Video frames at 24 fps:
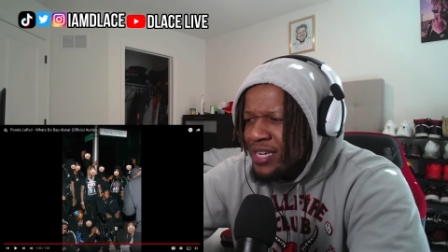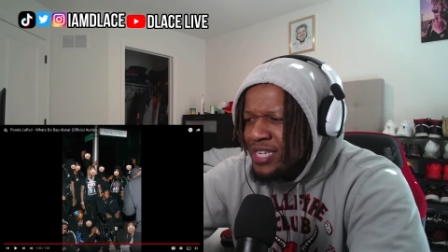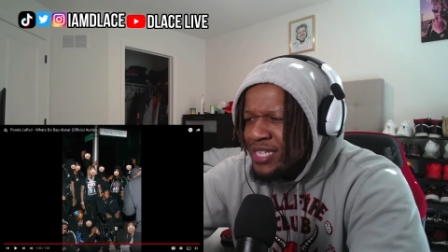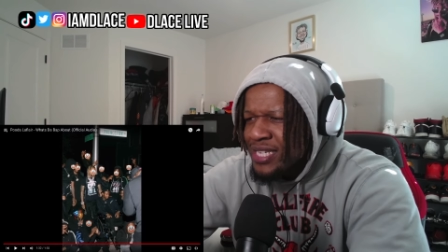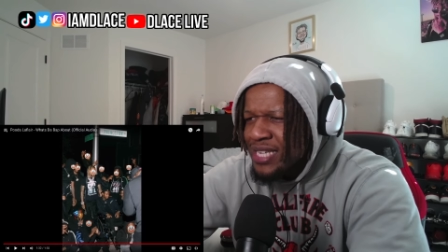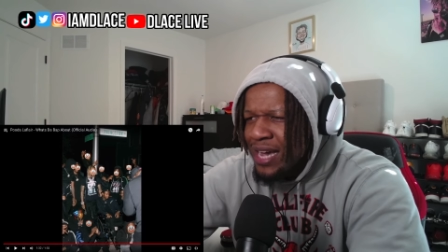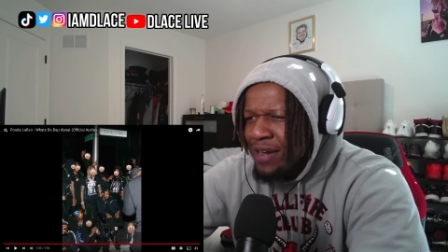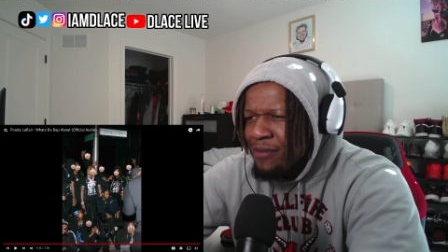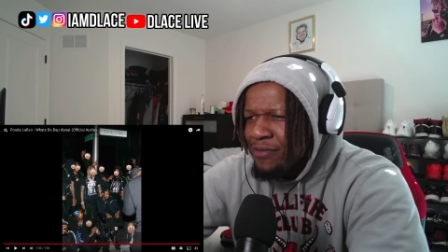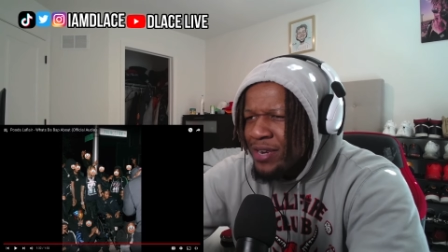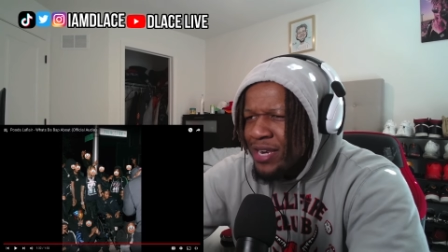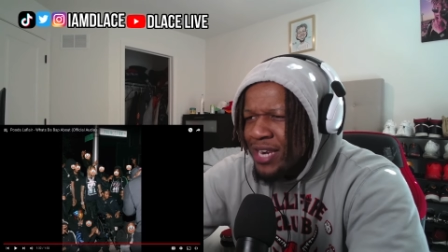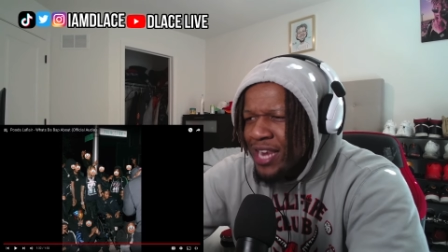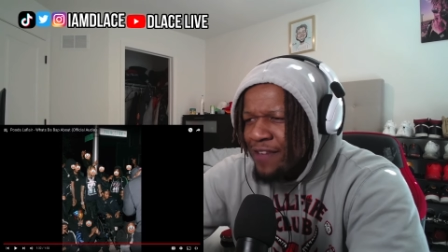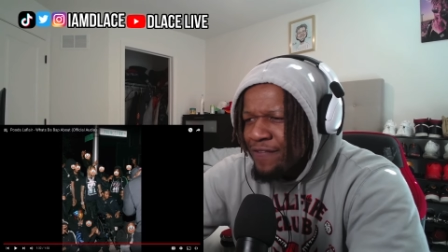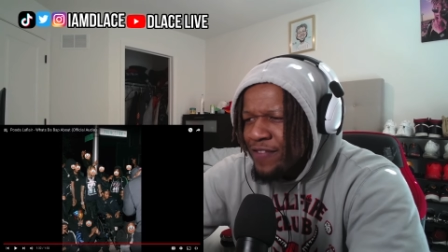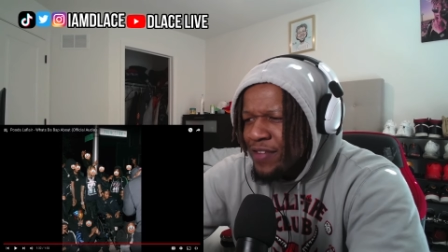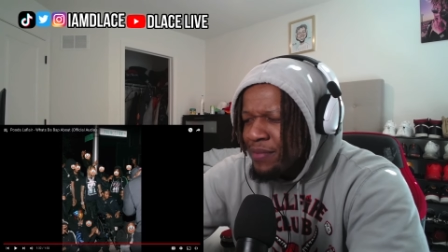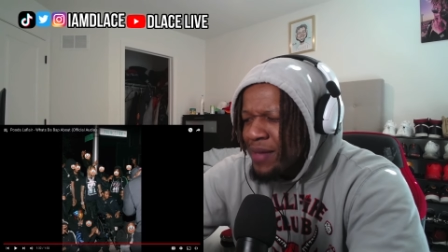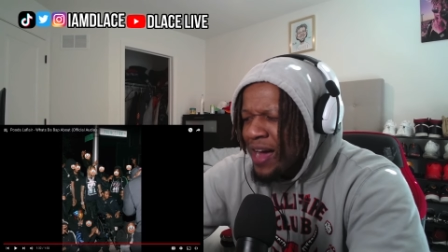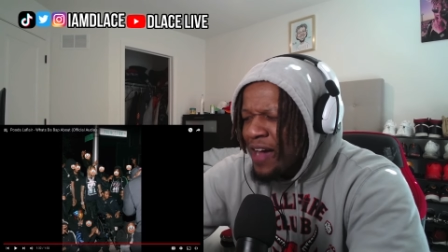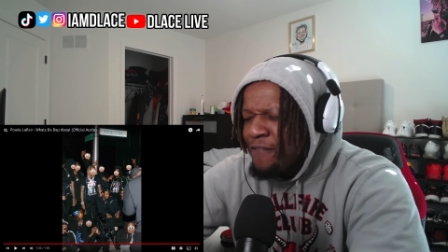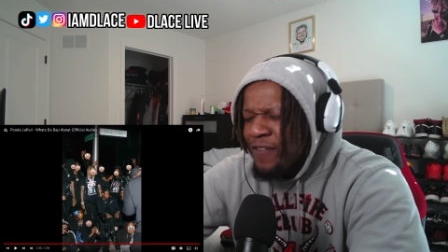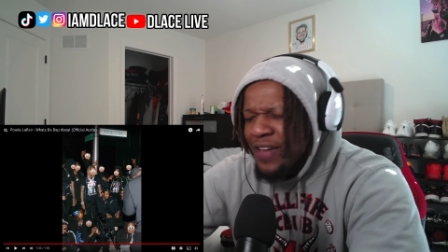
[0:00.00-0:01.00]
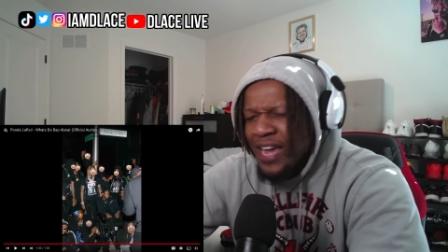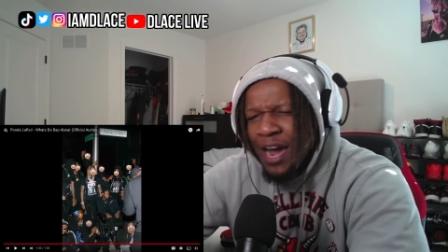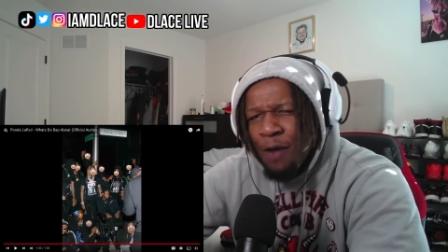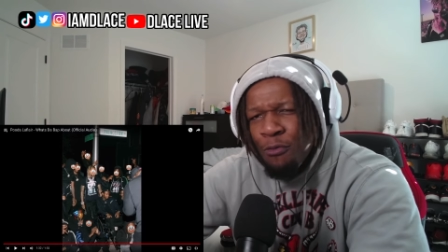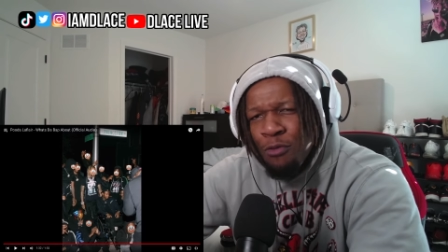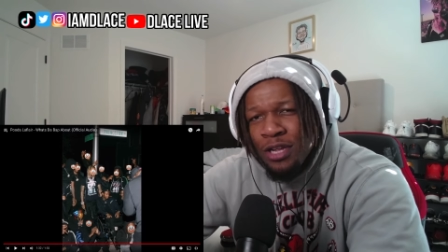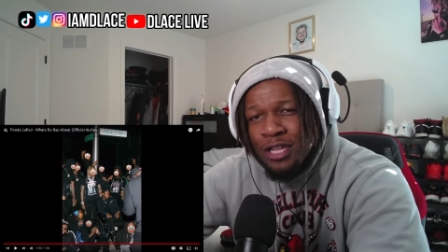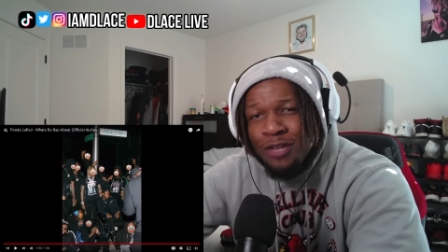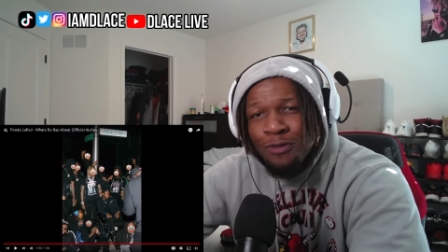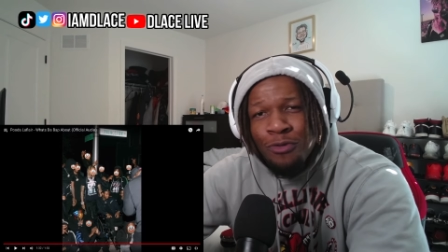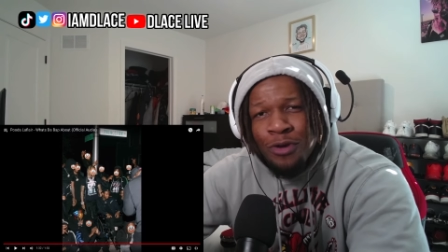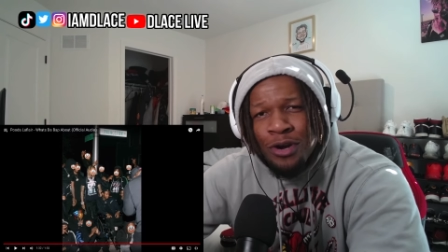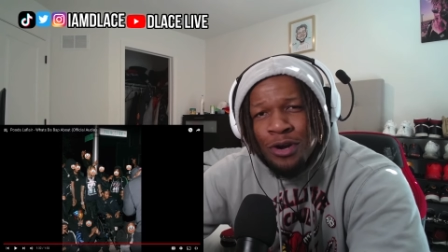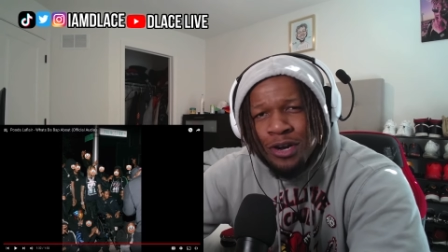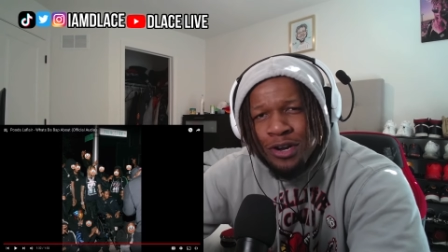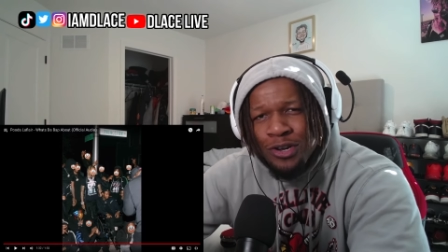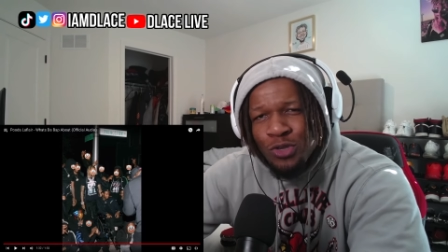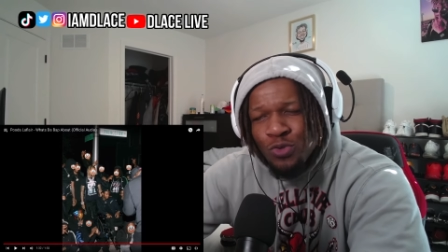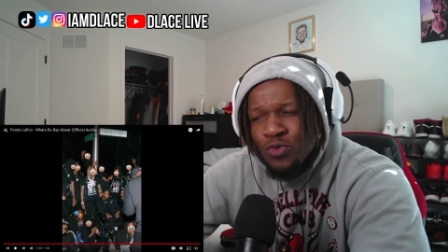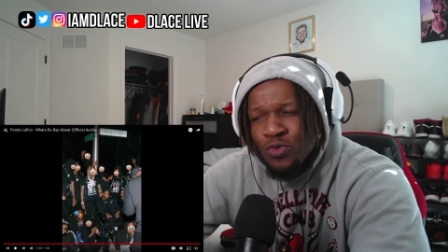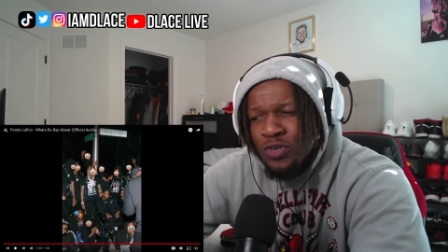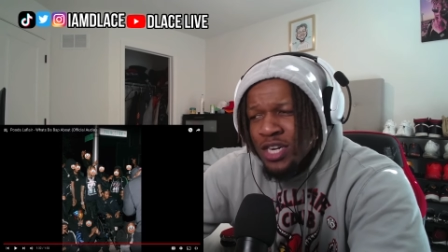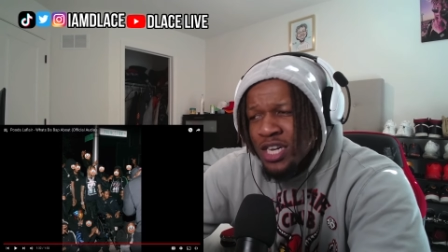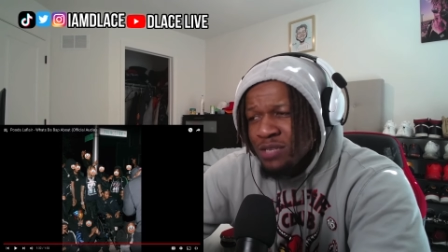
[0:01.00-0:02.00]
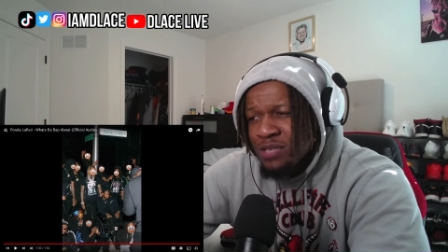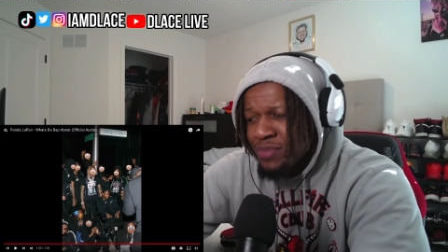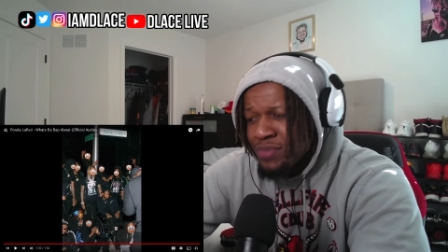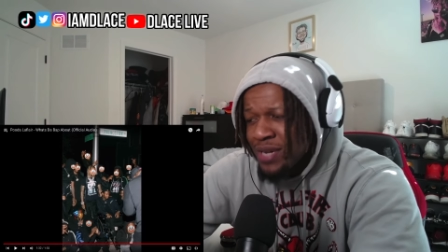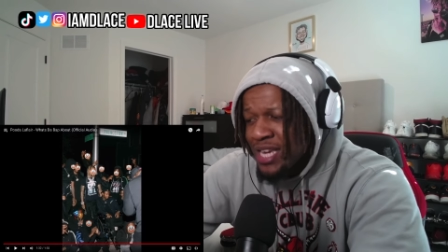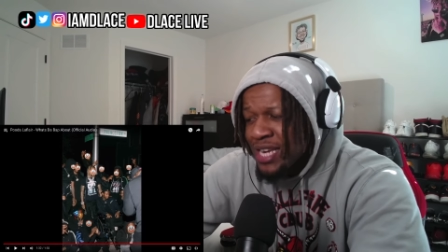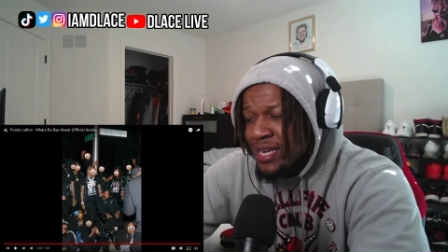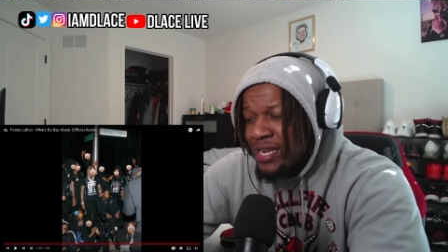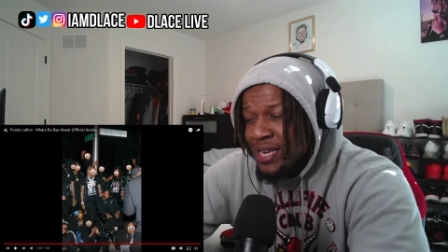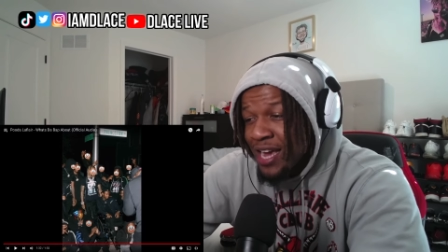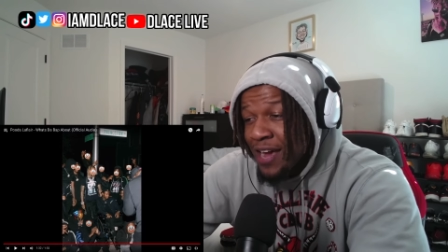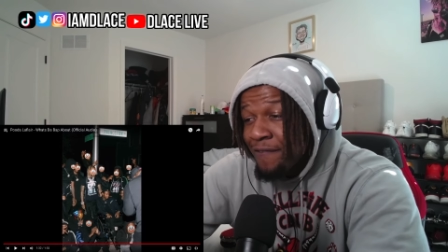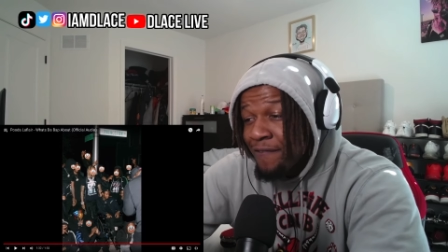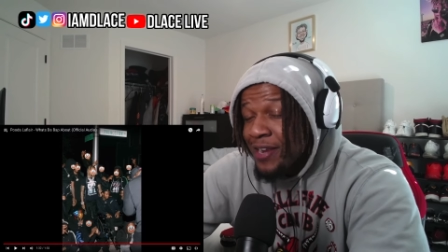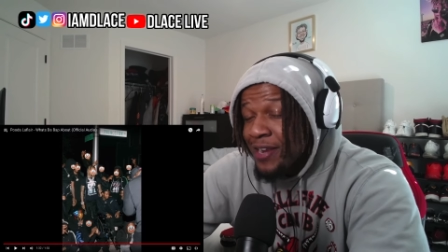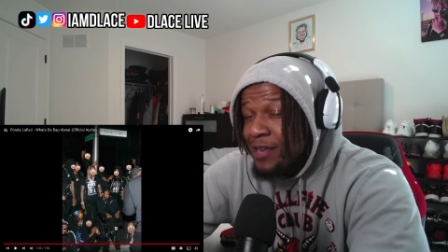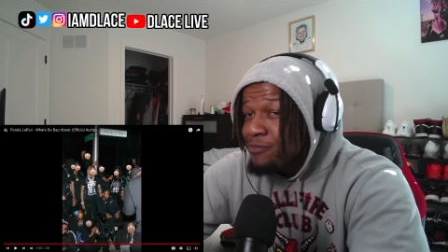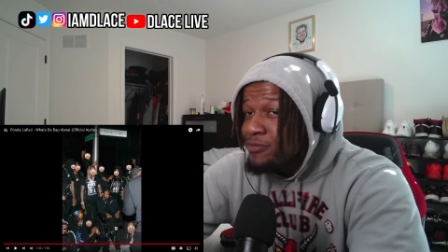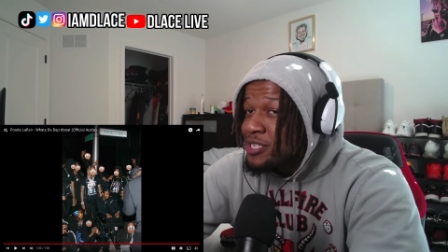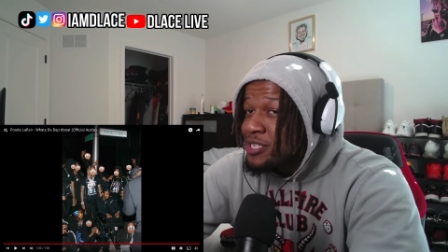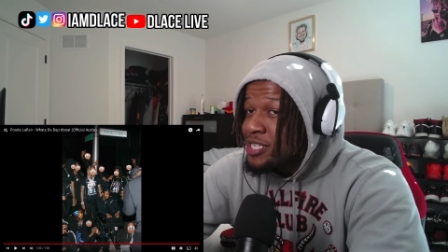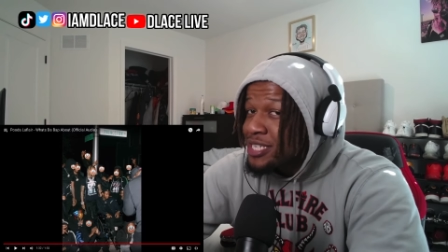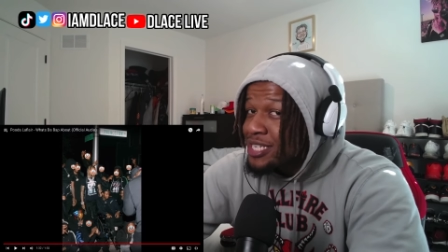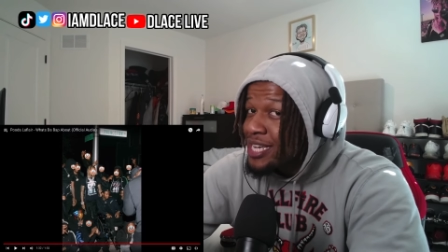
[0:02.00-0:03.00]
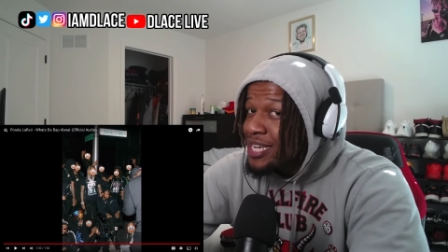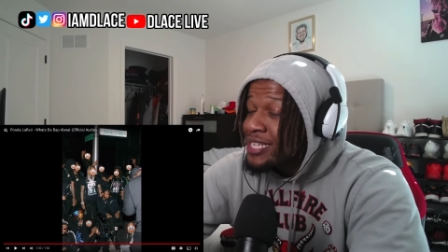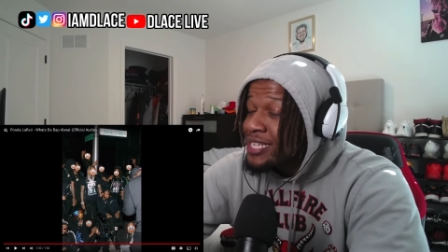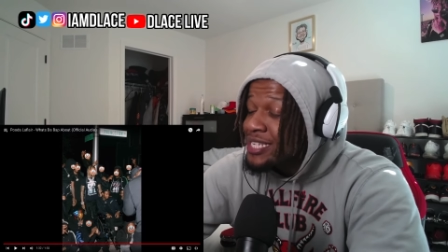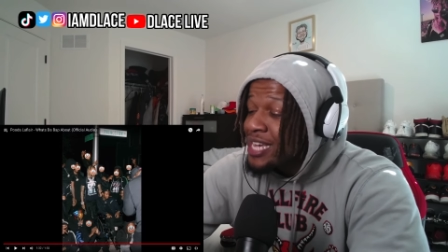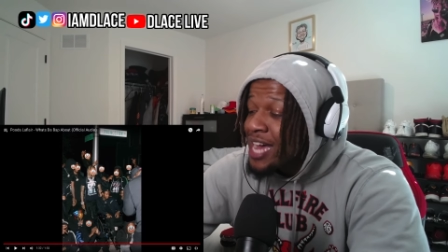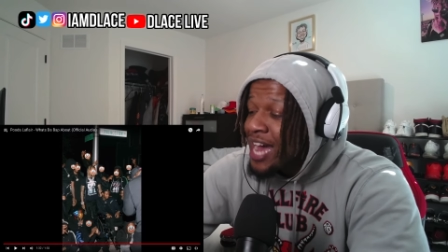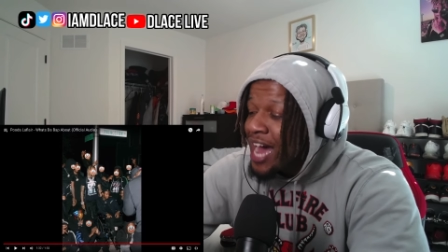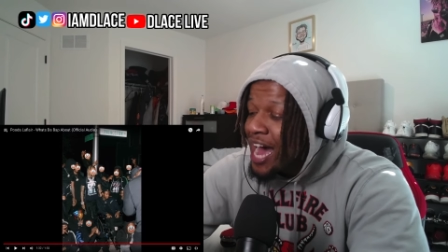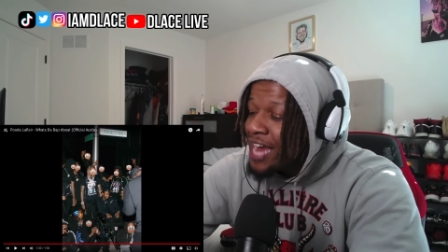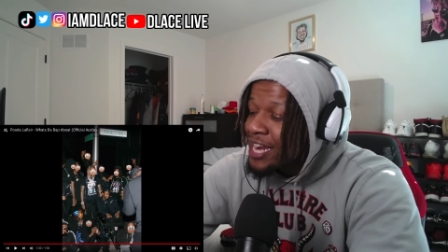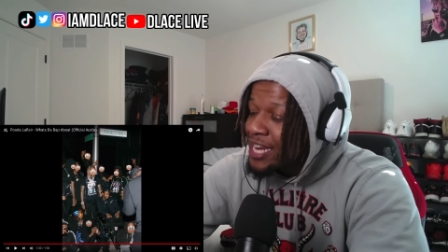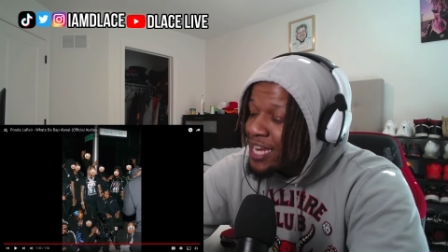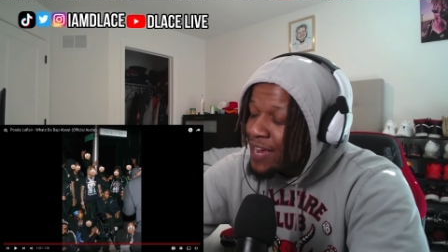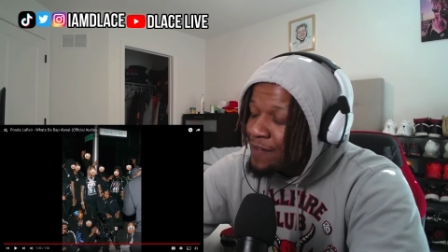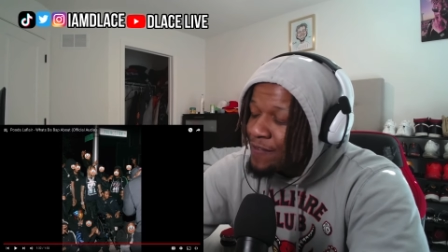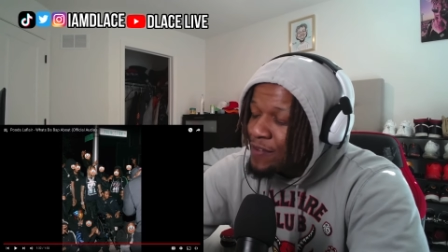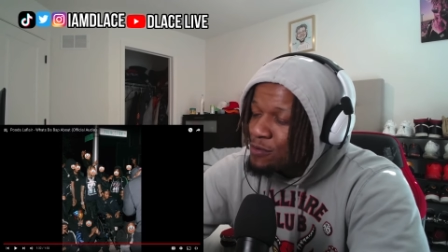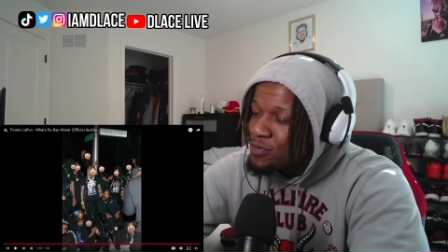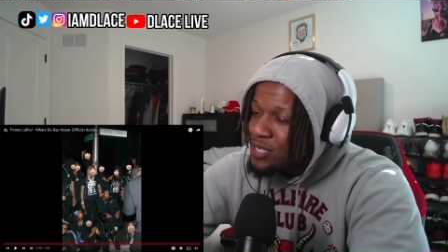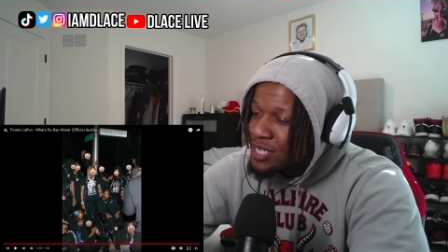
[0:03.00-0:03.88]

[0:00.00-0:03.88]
he said we left him, I forgot what the words was, but he definitely was just, I definitely